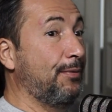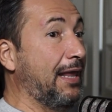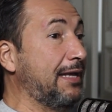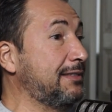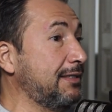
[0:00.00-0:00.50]

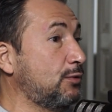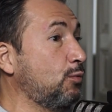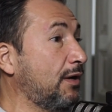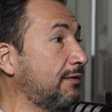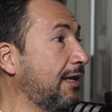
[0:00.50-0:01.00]
places
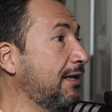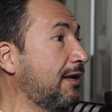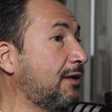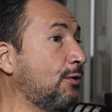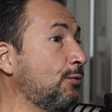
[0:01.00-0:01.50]
where they
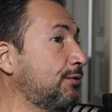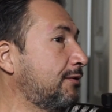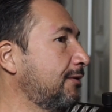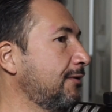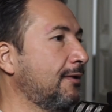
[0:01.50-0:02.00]

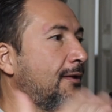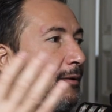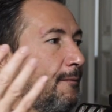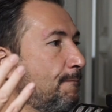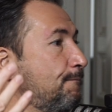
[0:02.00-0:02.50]
recruit
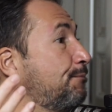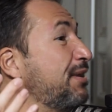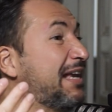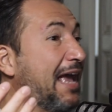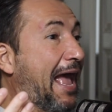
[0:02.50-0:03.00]

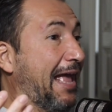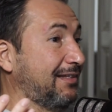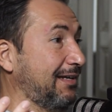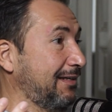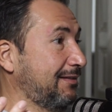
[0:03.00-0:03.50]
big
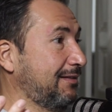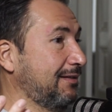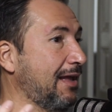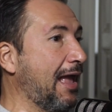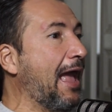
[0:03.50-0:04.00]
athletes.